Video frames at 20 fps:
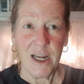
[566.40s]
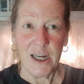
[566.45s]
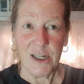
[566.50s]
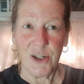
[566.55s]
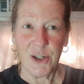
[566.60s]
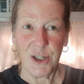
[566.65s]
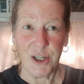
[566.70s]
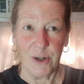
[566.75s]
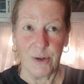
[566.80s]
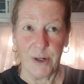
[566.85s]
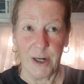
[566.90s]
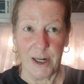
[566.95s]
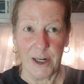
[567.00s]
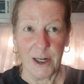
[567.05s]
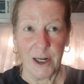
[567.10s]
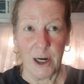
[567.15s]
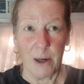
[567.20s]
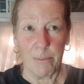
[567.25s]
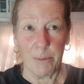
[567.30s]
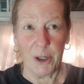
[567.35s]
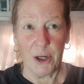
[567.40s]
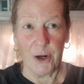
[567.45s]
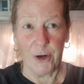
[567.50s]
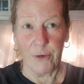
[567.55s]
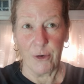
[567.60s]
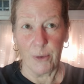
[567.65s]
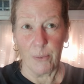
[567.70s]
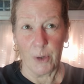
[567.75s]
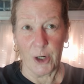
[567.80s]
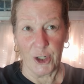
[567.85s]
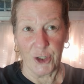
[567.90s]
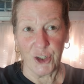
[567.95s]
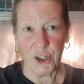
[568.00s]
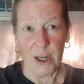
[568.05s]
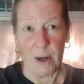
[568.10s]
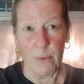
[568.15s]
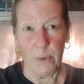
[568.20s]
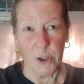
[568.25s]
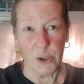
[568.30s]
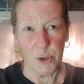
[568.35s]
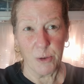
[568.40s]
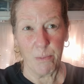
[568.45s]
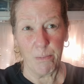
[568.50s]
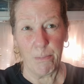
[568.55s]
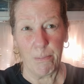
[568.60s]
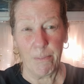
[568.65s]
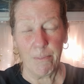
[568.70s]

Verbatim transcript: Still need a couple hundred watch hours.